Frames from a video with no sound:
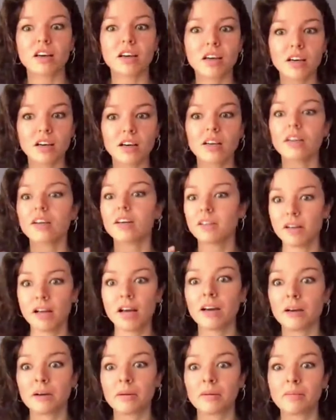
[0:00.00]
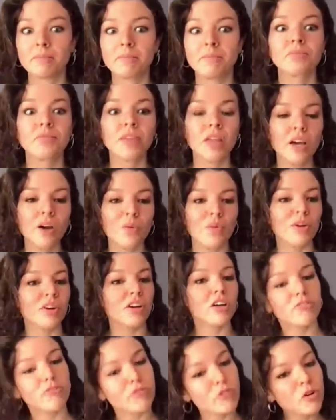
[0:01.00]

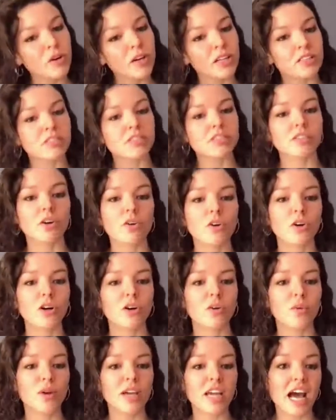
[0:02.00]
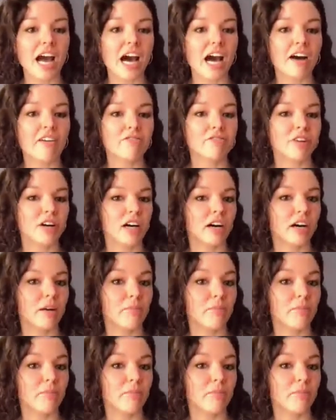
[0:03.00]
we're not fluent or we have